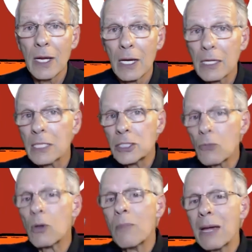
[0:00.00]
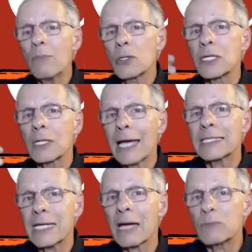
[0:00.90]
And then she remembers the
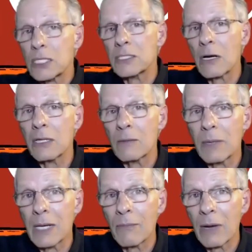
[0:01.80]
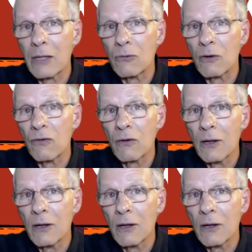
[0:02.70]
last time she saw them down by the river.